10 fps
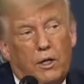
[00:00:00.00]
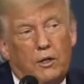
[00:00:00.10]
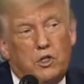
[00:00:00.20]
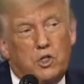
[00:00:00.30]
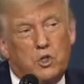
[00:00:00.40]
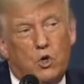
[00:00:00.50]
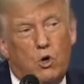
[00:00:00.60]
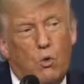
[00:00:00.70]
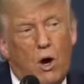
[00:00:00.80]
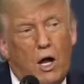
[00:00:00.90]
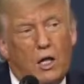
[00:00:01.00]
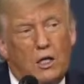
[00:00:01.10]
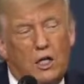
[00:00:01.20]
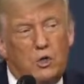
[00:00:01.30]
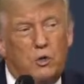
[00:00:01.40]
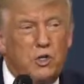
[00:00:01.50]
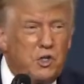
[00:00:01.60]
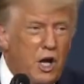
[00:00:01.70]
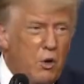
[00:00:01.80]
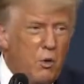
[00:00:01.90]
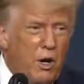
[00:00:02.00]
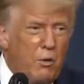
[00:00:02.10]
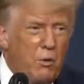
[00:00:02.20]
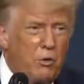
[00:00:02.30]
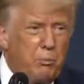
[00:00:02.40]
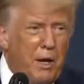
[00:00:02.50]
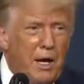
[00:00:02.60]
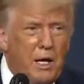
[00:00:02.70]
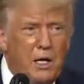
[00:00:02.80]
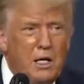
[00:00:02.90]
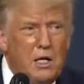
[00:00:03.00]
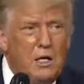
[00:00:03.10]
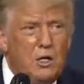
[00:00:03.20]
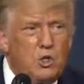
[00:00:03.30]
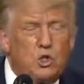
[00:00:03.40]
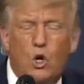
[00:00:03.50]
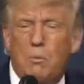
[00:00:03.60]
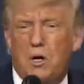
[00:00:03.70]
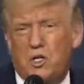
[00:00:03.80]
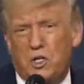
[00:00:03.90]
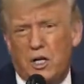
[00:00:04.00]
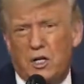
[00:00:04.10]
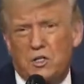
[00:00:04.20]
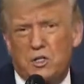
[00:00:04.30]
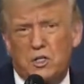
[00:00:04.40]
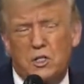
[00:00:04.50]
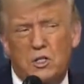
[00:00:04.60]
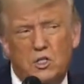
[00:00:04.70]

And this is all while countries got away with paying so much less,